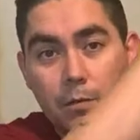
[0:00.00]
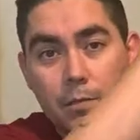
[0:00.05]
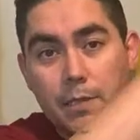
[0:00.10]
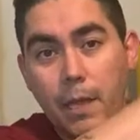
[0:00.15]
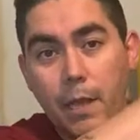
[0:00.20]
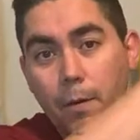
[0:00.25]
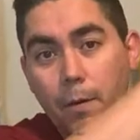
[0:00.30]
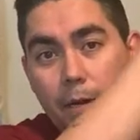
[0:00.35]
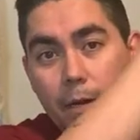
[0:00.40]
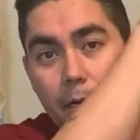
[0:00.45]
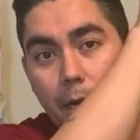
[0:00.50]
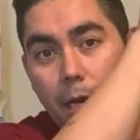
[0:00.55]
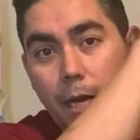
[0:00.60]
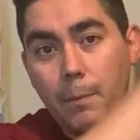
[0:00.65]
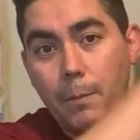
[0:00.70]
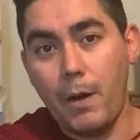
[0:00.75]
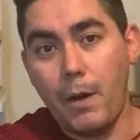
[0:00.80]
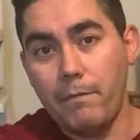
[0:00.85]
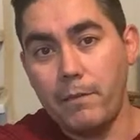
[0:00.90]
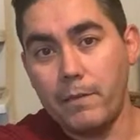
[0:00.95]
as they went
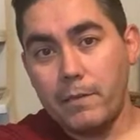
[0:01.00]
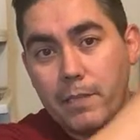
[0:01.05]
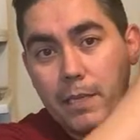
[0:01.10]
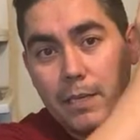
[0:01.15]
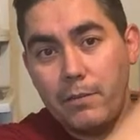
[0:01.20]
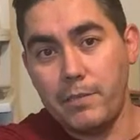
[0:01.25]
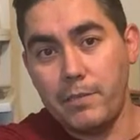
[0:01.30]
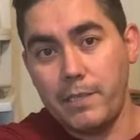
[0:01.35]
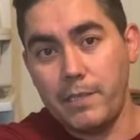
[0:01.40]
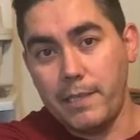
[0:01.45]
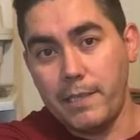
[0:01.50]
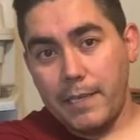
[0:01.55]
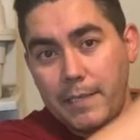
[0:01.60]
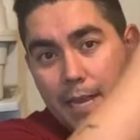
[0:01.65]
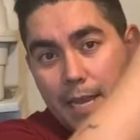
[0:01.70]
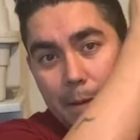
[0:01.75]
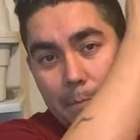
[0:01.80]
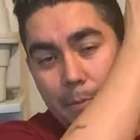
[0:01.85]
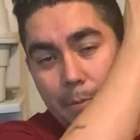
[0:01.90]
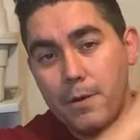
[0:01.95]
up. Obviously, you see they
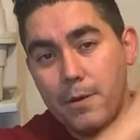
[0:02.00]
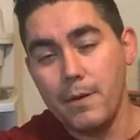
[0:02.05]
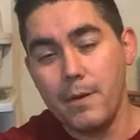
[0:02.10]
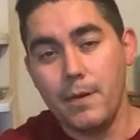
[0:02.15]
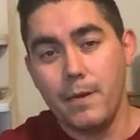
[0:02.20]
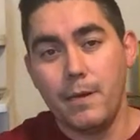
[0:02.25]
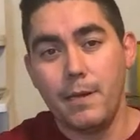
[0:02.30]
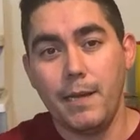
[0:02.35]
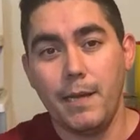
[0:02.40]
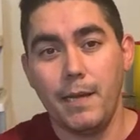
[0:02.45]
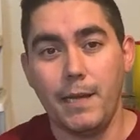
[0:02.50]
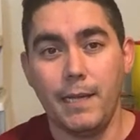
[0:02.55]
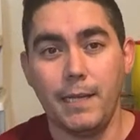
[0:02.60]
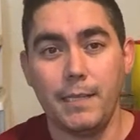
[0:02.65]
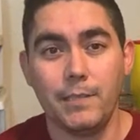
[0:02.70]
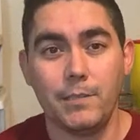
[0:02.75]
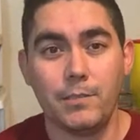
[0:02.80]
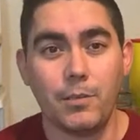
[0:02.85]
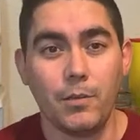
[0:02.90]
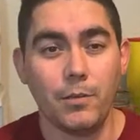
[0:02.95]
taper,
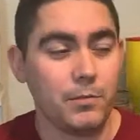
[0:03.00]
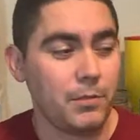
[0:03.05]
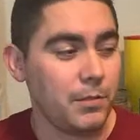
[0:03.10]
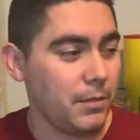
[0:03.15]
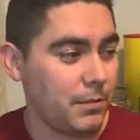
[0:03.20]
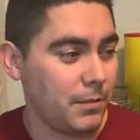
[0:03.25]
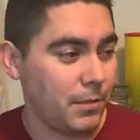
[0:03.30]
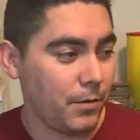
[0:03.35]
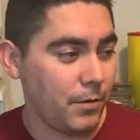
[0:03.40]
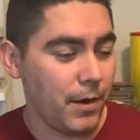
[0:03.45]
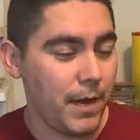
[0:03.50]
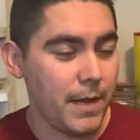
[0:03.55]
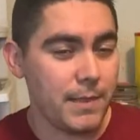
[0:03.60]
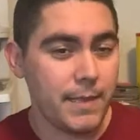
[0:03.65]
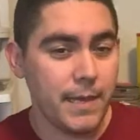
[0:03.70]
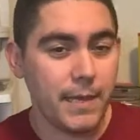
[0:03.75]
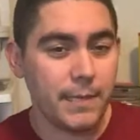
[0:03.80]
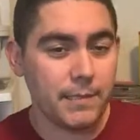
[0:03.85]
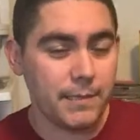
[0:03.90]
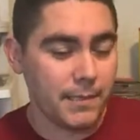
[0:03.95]
and so to create
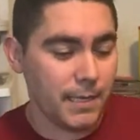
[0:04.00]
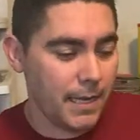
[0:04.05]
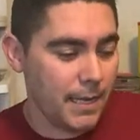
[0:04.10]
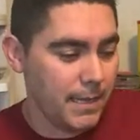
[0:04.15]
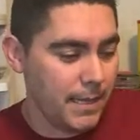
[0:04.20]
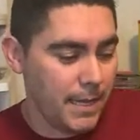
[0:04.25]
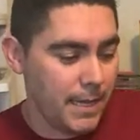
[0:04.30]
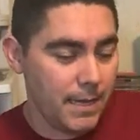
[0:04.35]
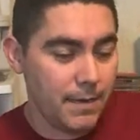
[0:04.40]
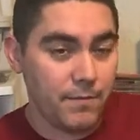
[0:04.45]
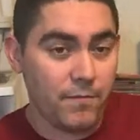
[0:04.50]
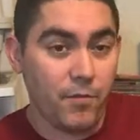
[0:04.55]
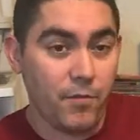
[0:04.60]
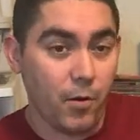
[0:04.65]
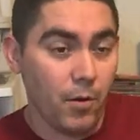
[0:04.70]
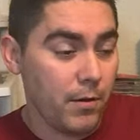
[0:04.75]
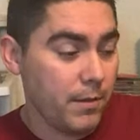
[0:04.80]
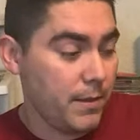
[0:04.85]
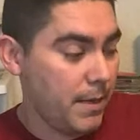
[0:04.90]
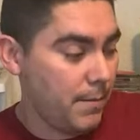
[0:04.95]
this, and then
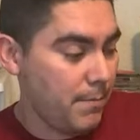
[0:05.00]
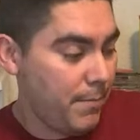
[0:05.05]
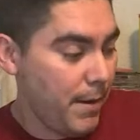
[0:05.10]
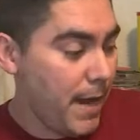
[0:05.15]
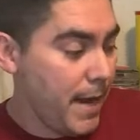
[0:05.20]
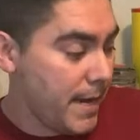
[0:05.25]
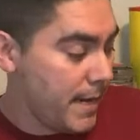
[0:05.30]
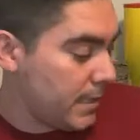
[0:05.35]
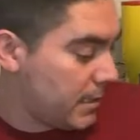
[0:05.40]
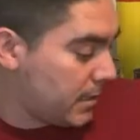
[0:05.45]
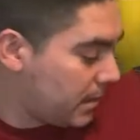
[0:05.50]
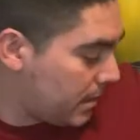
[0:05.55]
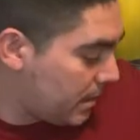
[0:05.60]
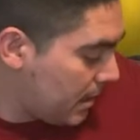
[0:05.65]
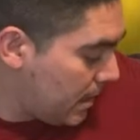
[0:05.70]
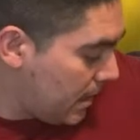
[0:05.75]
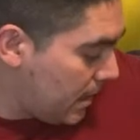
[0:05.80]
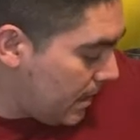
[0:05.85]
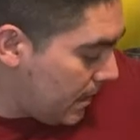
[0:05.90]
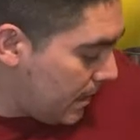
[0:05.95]
for the base,
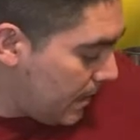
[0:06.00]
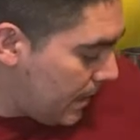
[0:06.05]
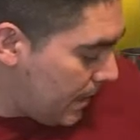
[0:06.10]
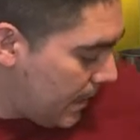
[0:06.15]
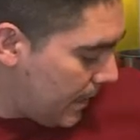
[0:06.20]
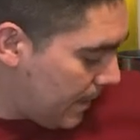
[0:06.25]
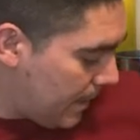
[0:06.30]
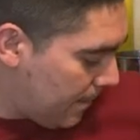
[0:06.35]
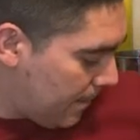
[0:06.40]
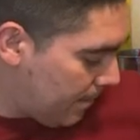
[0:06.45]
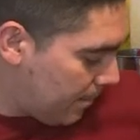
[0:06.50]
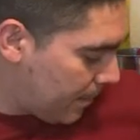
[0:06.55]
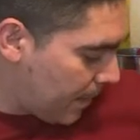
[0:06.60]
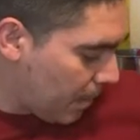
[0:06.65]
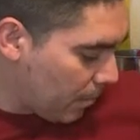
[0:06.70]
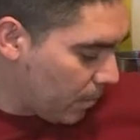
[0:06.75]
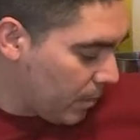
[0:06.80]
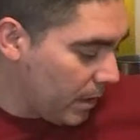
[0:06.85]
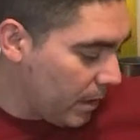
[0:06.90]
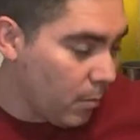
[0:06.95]
I
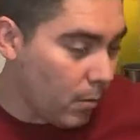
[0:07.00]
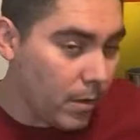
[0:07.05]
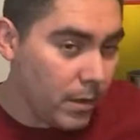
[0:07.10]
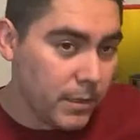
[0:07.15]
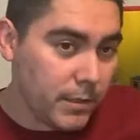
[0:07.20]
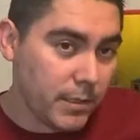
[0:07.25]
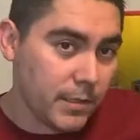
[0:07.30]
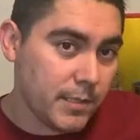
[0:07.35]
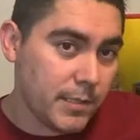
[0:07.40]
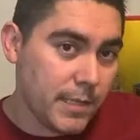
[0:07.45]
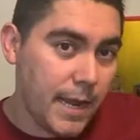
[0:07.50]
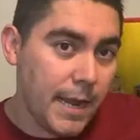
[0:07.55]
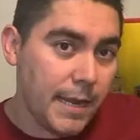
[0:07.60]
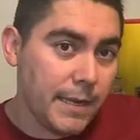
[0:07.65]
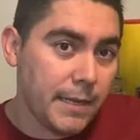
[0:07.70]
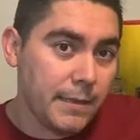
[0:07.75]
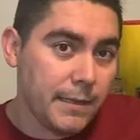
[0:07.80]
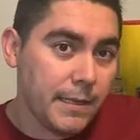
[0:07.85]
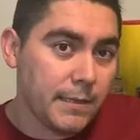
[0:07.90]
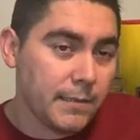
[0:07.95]
really wanted to
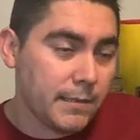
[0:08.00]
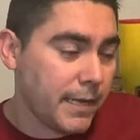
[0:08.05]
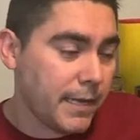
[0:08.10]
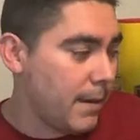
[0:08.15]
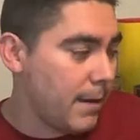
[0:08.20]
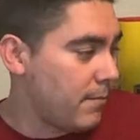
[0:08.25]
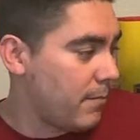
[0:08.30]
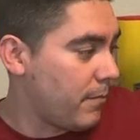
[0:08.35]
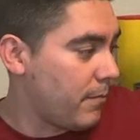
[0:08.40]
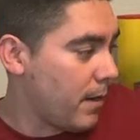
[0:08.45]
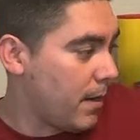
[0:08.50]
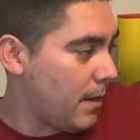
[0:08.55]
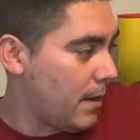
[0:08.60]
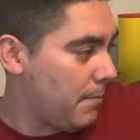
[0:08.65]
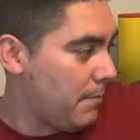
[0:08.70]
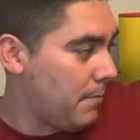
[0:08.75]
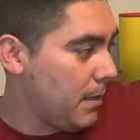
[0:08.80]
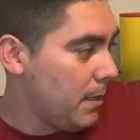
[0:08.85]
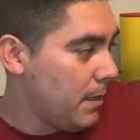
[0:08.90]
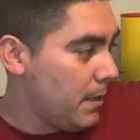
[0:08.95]
stand, and this came
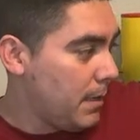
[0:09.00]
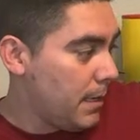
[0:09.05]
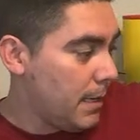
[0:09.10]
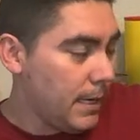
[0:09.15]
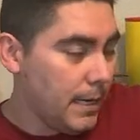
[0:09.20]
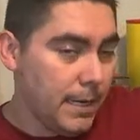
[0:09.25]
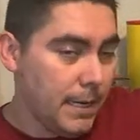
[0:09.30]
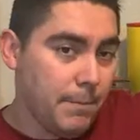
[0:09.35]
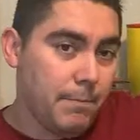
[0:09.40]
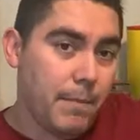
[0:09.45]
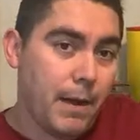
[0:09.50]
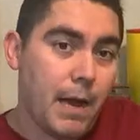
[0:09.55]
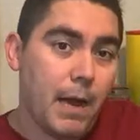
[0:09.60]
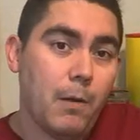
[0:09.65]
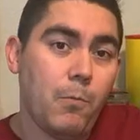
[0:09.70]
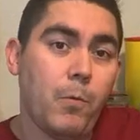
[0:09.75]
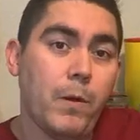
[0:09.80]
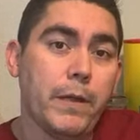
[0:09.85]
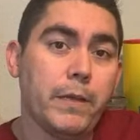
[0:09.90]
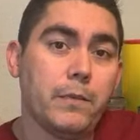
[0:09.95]
from
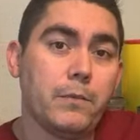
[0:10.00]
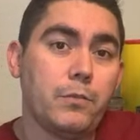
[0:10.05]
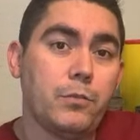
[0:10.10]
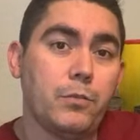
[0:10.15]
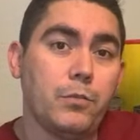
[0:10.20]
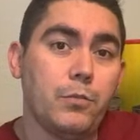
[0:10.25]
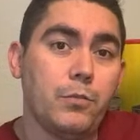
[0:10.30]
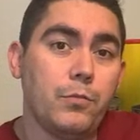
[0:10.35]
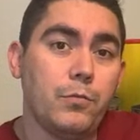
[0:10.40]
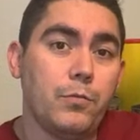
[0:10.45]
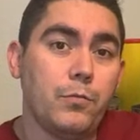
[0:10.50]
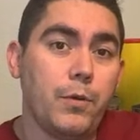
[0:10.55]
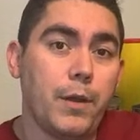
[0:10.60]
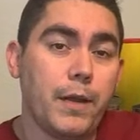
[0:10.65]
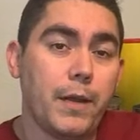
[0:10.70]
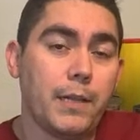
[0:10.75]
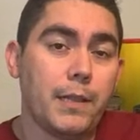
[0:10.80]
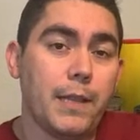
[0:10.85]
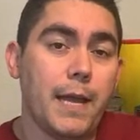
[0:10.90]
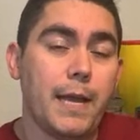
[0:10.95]
I went to a
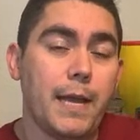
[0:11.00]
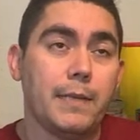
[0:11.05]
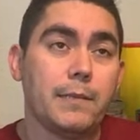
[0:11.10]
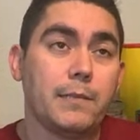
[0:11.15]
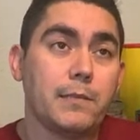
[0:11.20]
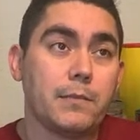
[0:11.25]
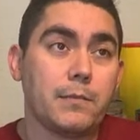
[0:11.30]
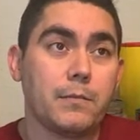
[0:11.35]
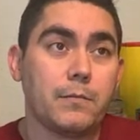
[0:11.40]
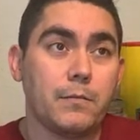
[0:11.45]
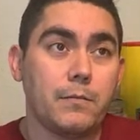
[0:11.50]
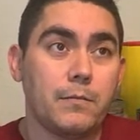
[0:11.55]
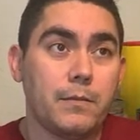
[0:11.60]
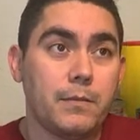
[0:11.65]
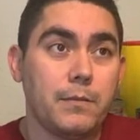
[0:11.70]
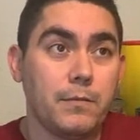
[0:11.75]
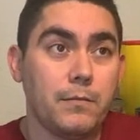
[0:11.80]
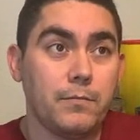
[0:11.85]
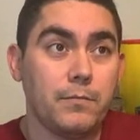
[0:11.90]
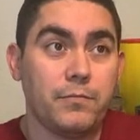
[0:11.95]
class.
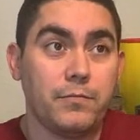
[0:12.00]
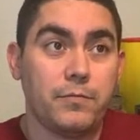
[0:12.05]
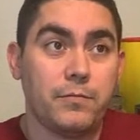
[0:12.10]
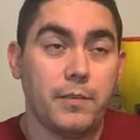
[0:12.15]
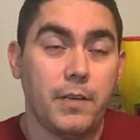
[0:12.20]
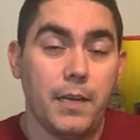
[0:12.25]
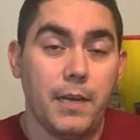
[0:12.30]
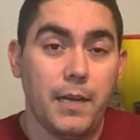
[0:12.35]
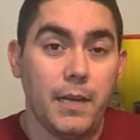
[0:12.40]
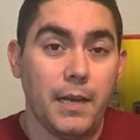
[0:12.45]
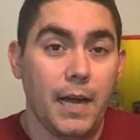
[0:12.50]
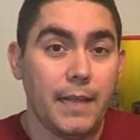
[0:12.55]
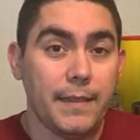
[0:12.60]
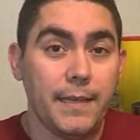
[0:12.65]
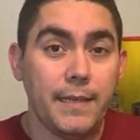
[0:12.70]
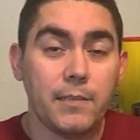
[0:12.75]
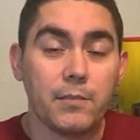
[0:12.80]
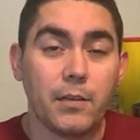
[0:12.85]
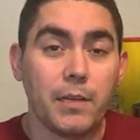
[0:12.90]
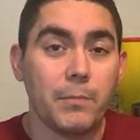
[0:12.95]
I
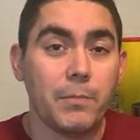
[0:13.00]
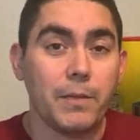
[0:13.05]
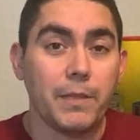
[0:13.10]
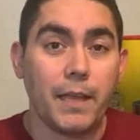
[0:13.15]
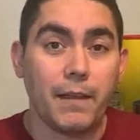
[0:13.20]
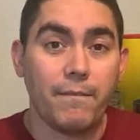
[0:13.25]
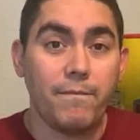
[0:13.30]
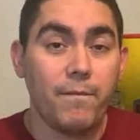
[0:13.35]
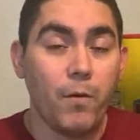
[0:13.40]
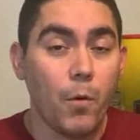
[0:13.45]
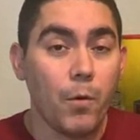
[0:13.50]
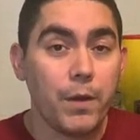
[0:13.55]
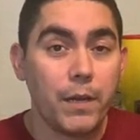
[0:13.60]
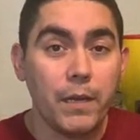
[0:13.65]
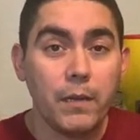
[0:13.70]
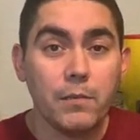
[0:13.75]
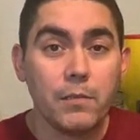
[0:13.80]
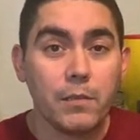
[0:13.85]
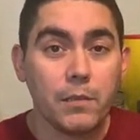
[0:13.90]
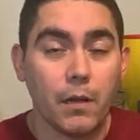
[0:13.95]
think it's already been like 4
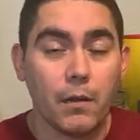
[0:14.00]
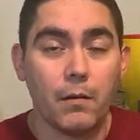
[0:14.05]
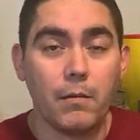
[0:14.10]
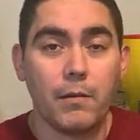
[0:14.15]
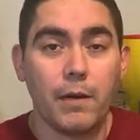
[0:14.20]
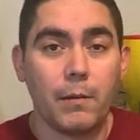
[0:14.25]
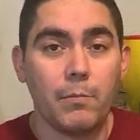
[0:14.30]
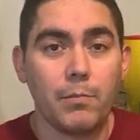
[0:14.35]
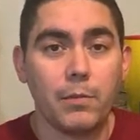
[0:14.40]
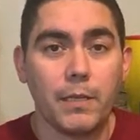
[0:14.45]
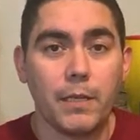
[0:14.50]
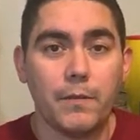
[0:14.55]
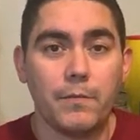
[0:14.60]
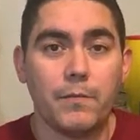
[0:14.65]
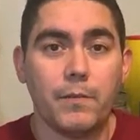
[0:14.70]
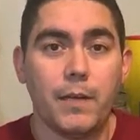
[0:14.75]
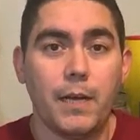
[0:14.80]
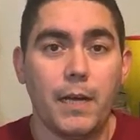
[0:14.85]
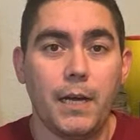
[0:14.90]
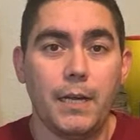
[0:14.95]
years ago, I believe,
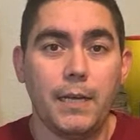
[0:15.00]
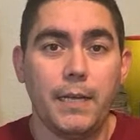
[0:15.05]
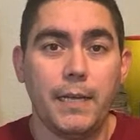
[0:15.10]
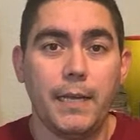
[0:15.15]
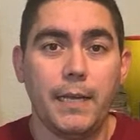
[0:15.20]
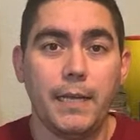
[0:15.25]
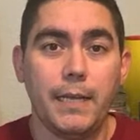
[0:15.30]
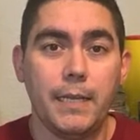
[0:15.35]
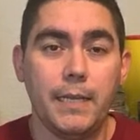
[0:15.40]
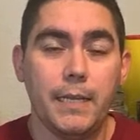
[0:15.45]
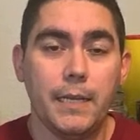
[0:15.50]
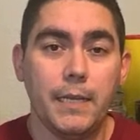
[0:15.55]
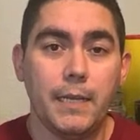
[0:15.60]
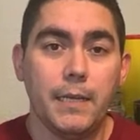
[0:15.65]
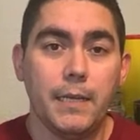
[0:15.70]
in